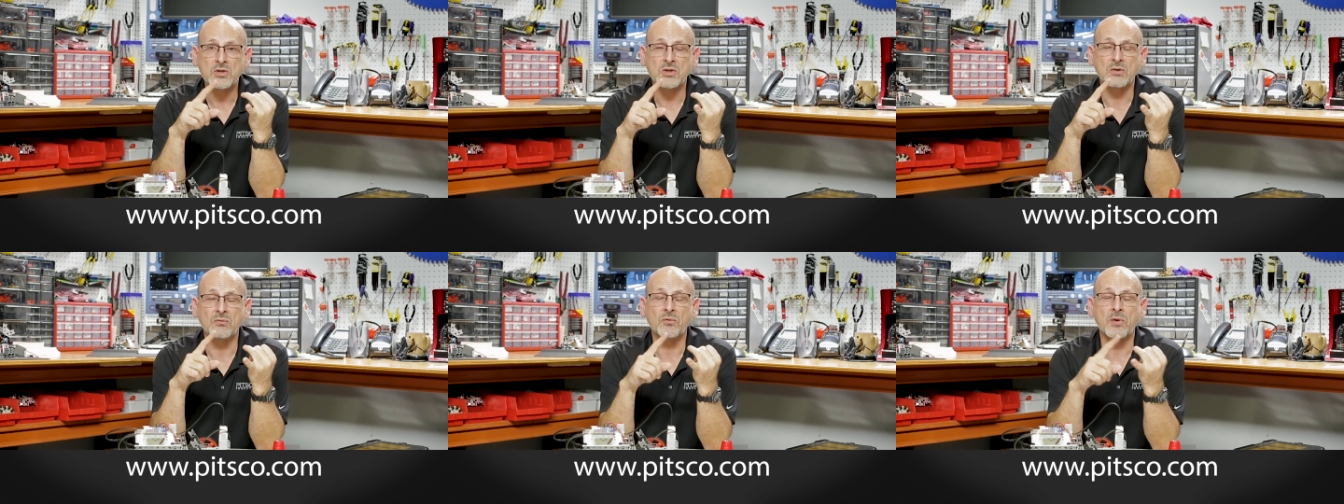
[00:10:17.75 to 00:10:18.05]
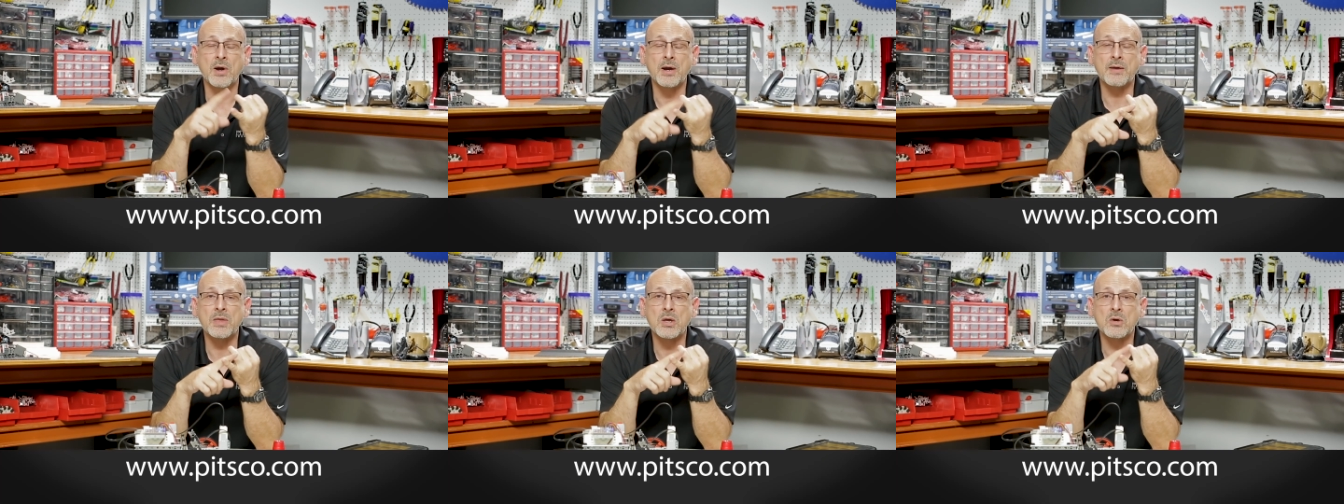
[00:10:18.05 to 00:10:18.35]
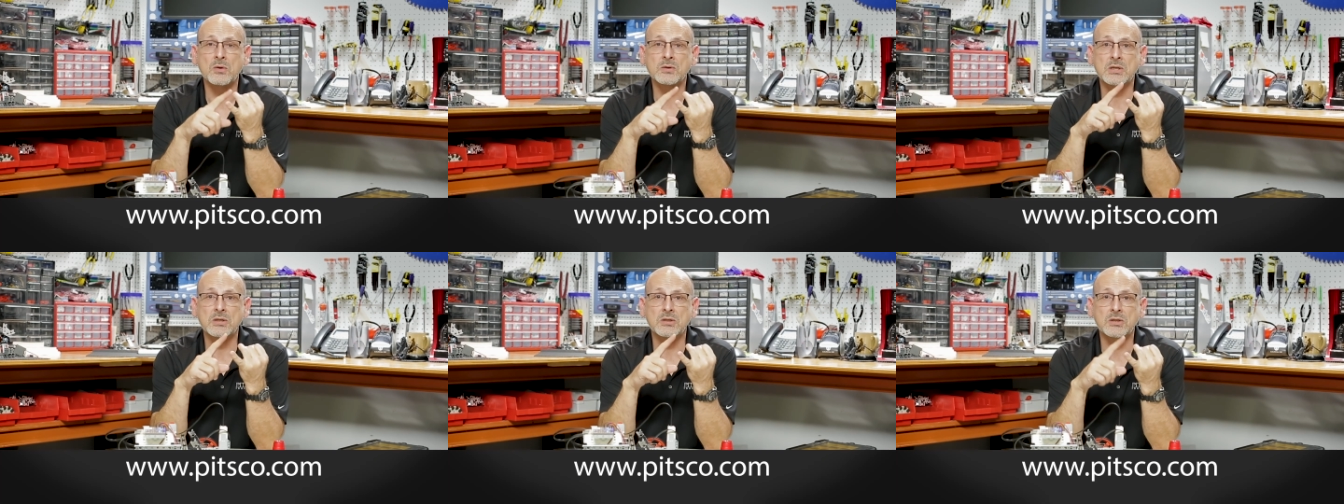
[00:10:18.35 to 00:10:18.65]
You can find
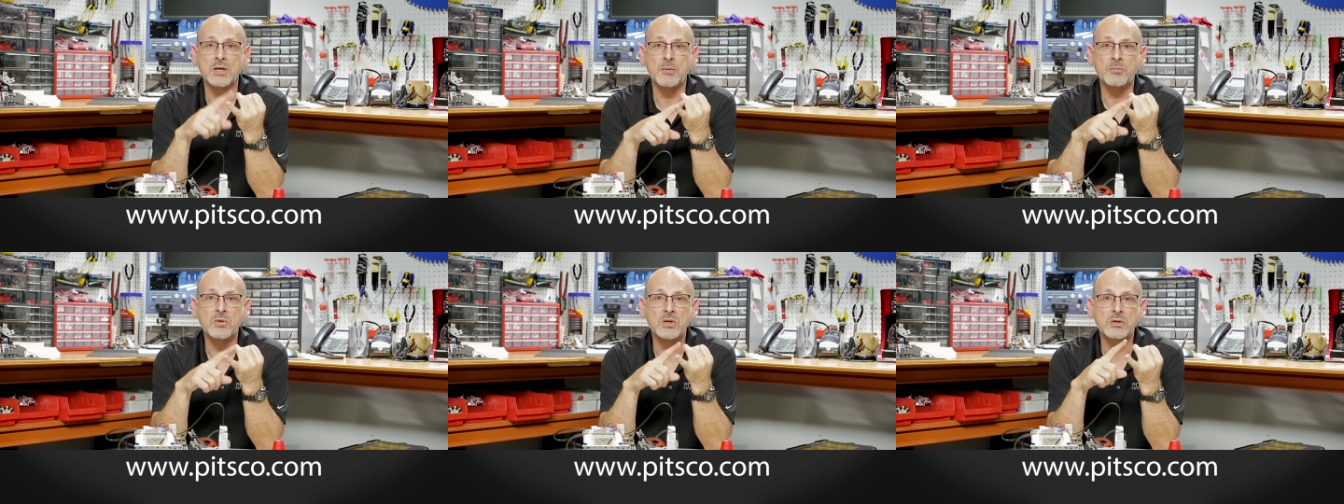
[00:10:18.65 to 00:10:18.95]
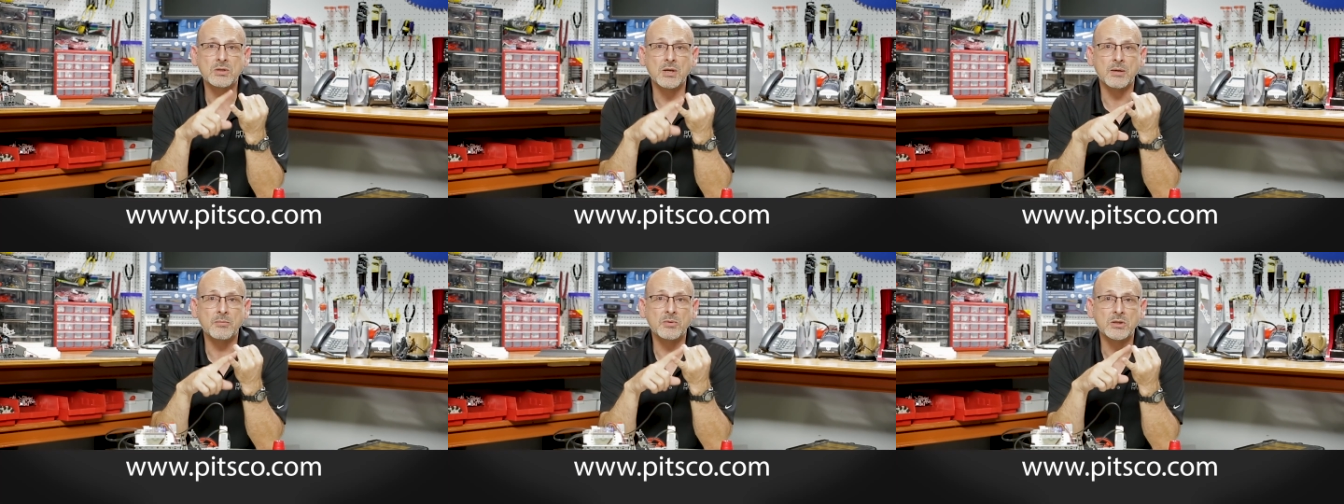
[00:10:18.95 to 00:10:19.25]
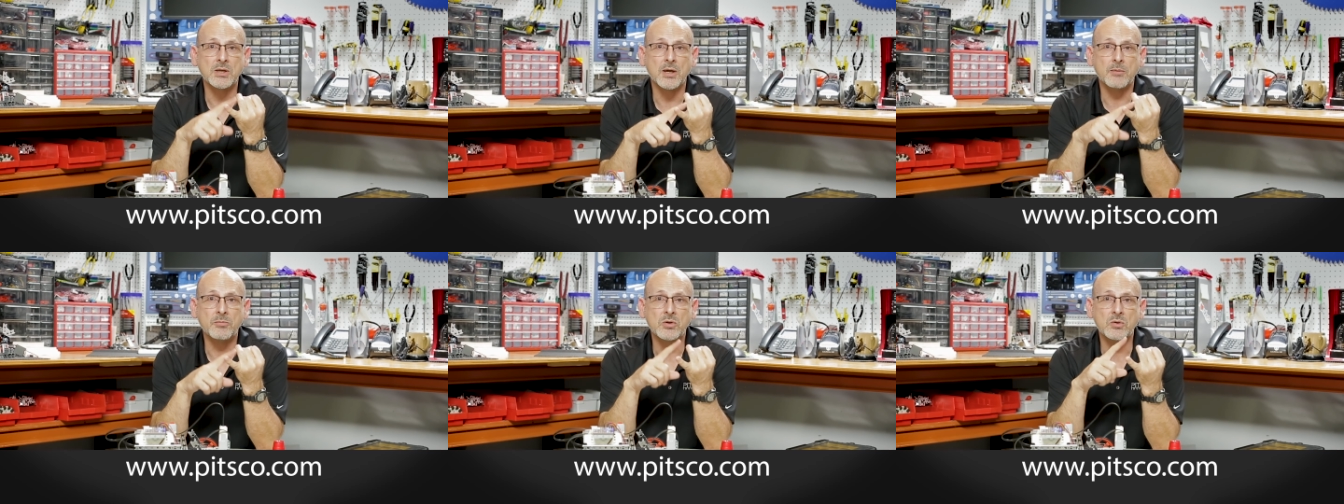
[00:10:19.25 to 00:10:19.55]
those at
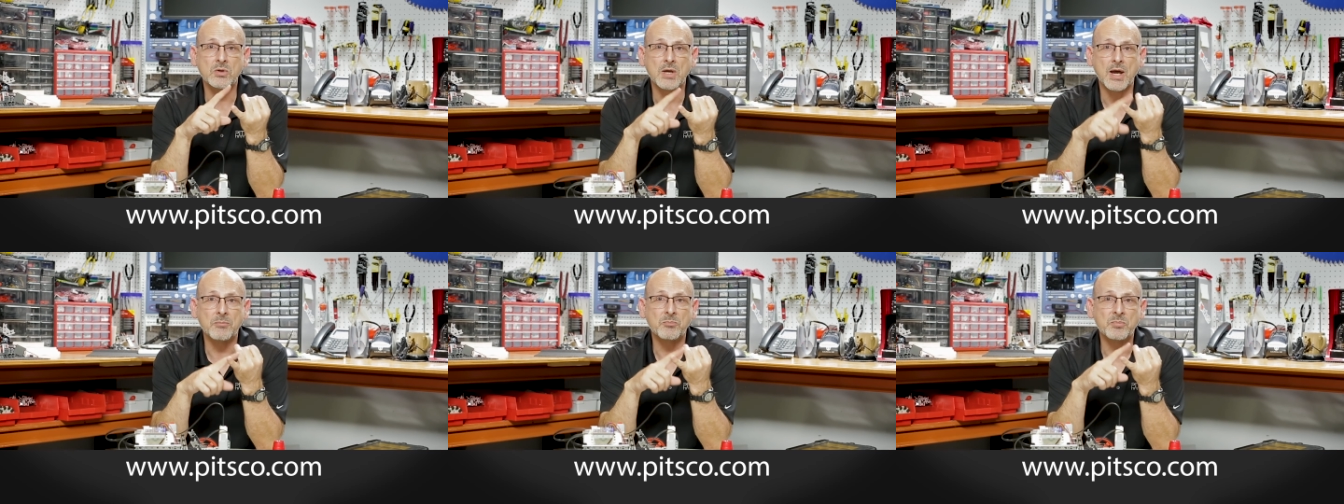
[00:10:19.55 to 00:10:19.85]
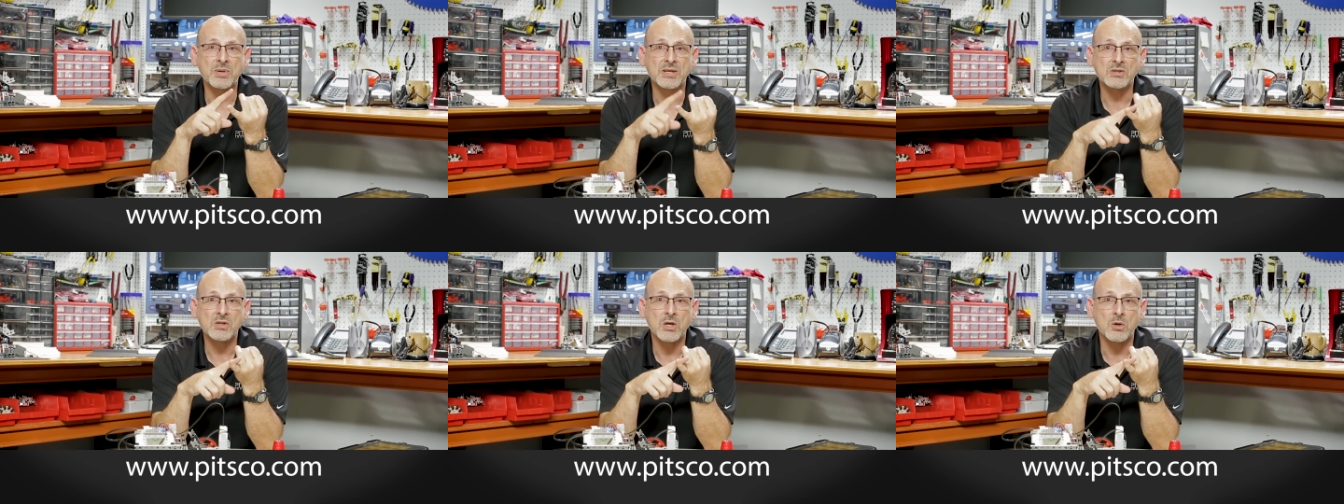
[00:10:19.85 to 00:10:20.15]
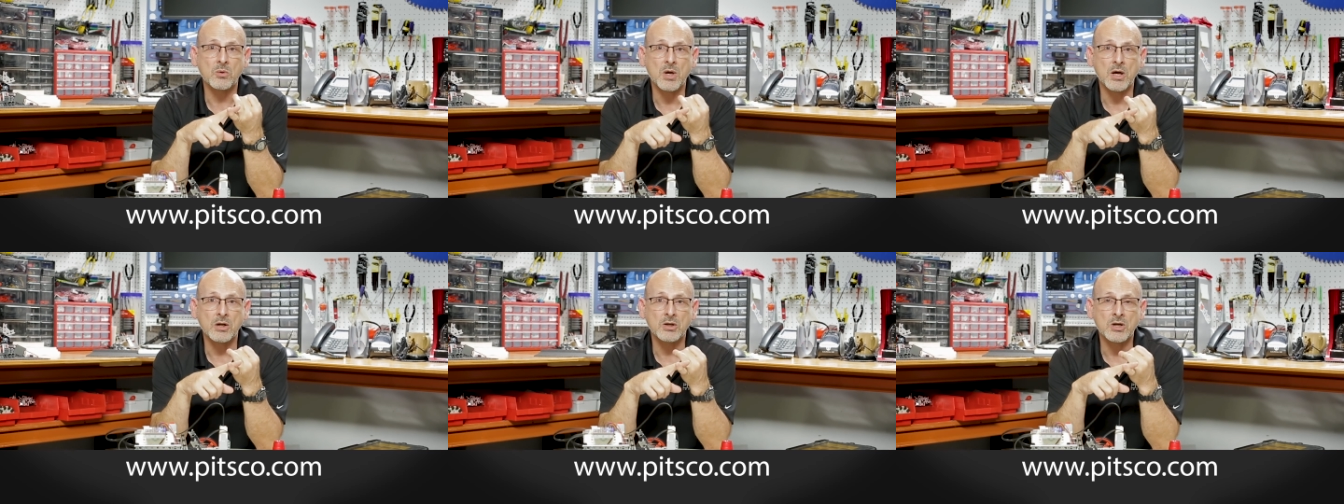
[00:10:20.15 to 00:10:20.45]

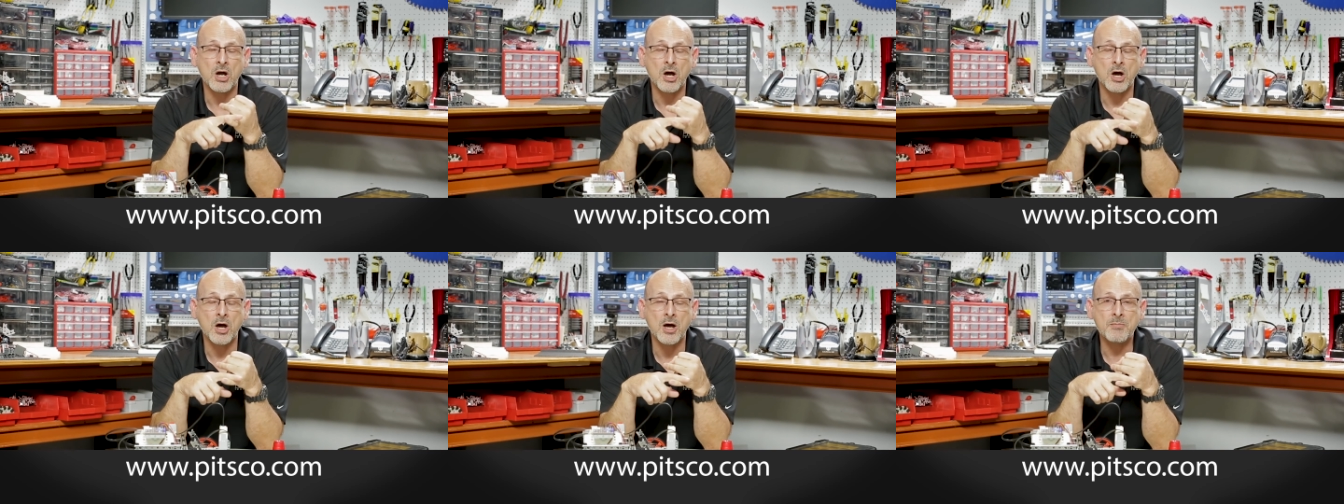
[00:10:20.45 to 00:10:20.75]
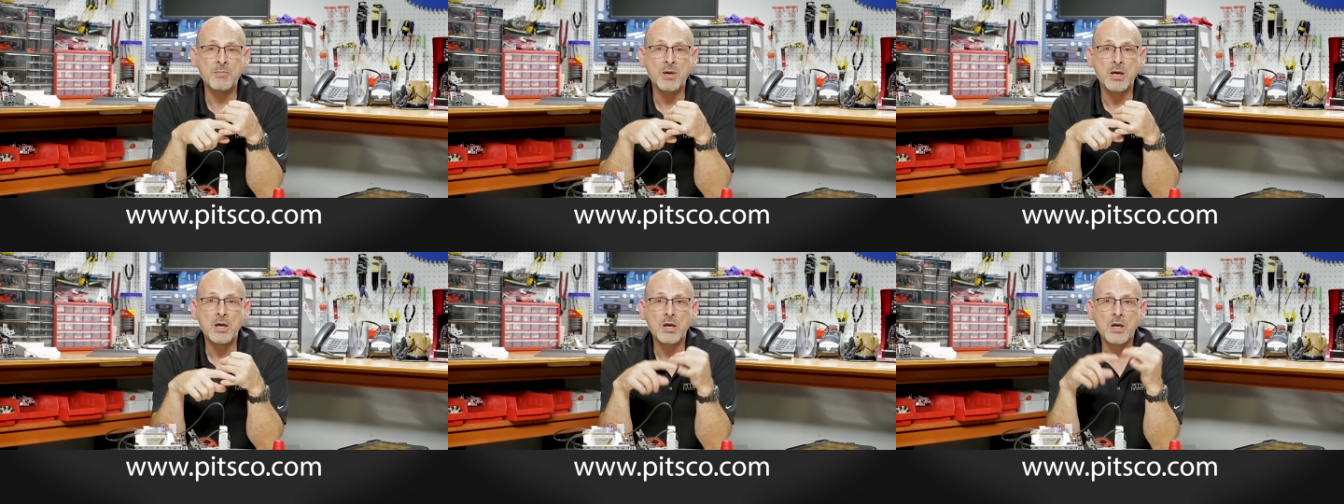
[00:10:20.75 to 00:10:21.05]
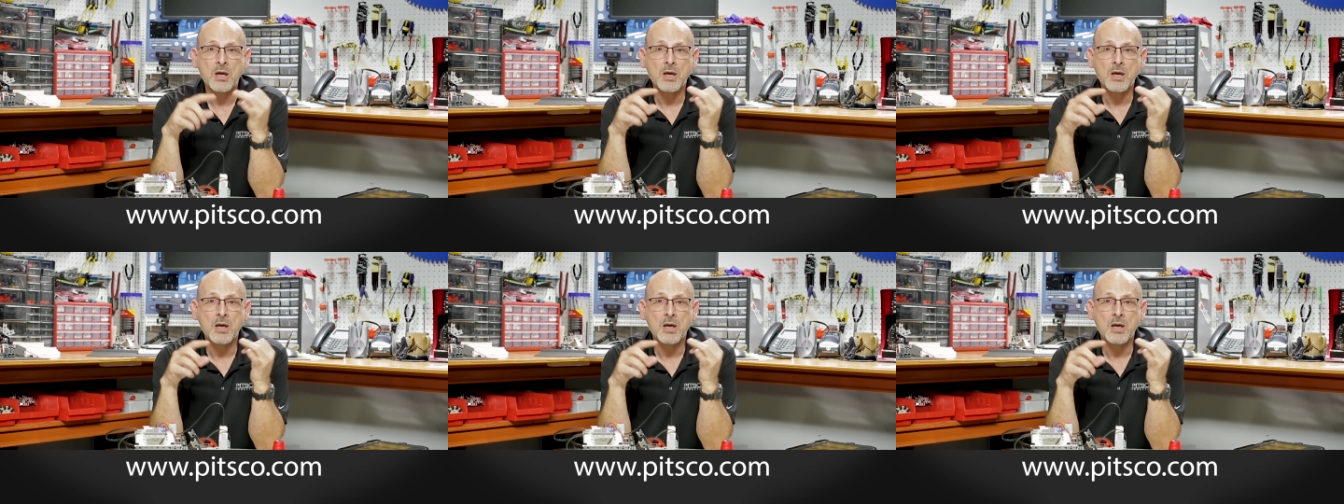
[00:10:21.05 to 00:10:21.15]
www.pitsco.com.